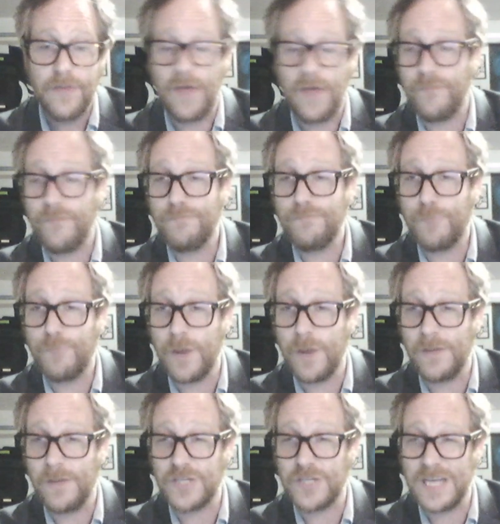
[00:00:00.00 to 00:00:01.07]
that
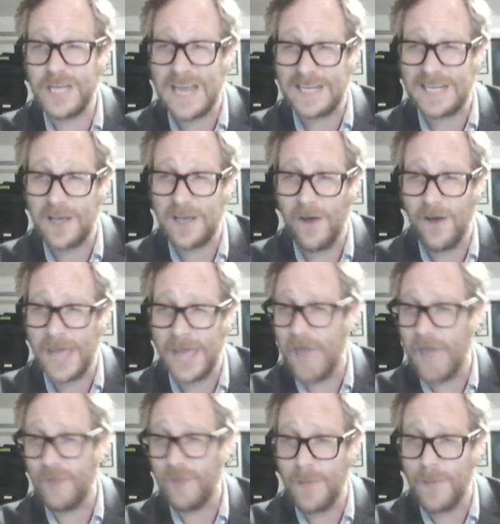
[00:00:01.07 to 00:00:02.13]
pretty much they take to
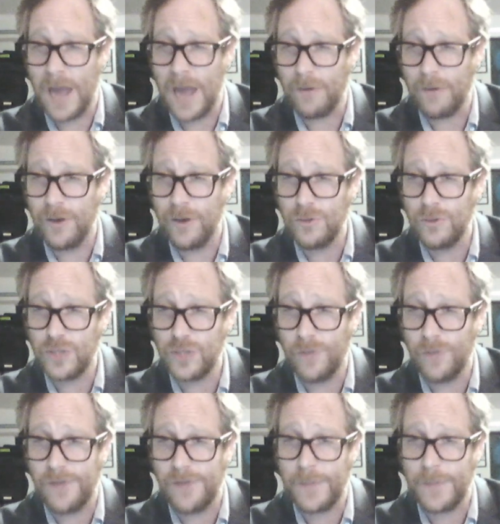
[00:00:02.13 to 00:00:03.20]
calling every migrant who
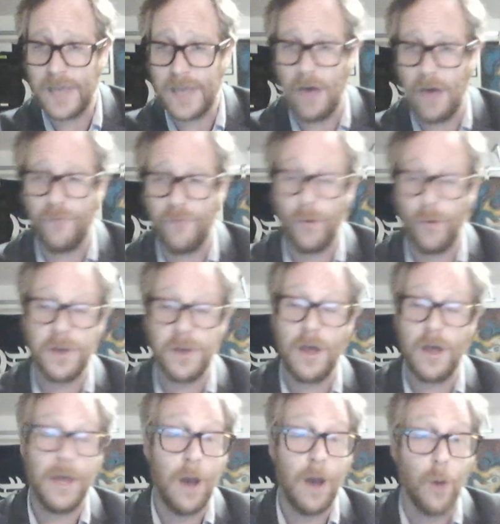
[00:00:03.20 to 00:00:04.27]
shows up in
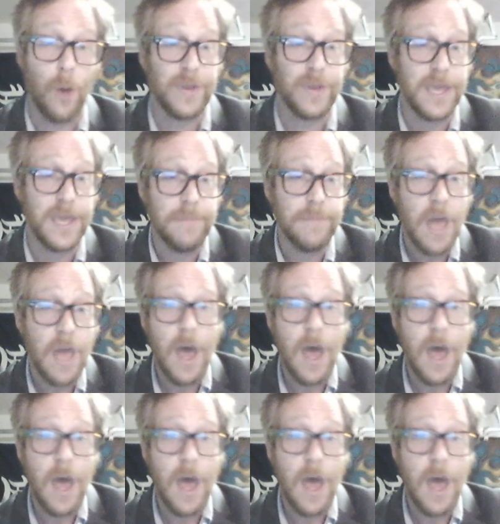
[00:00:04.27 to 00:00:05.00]
California an Okie.